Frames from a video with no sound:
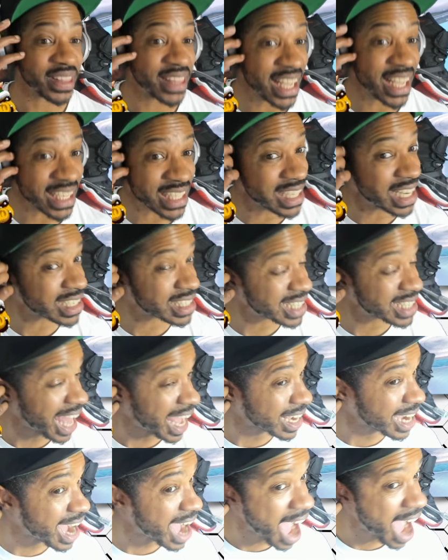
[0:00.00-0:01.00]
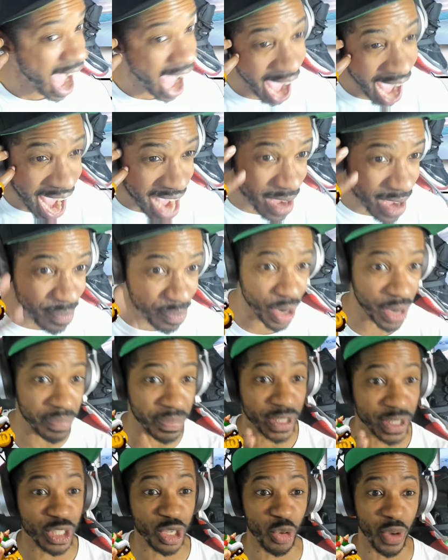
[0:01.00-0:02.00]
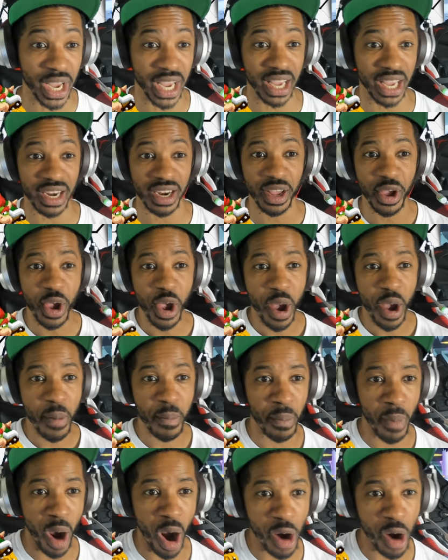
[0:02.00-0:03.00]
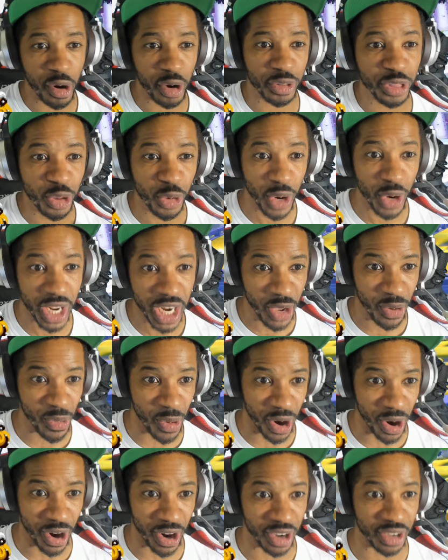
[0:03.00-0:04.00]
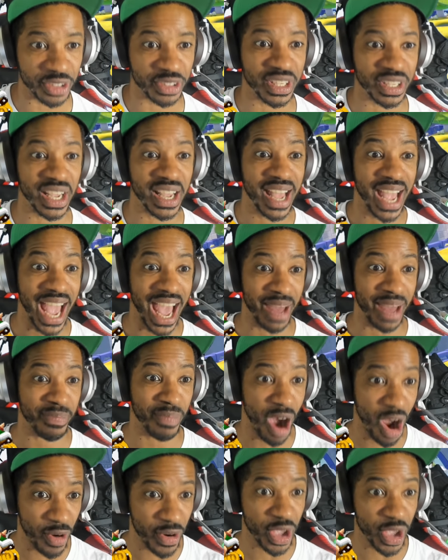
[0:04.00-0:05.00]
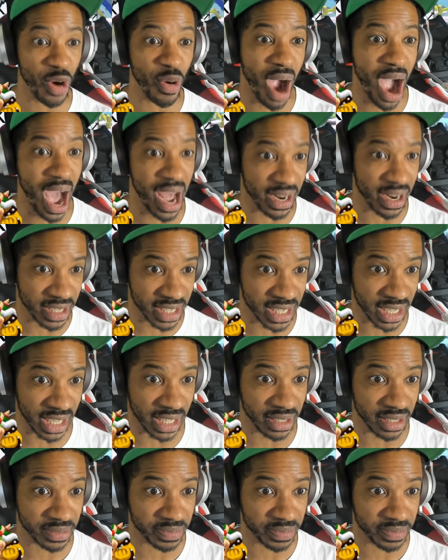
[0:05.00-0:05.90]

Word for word: this looks like a hybrid between Mario three D World and Mario Odyssey.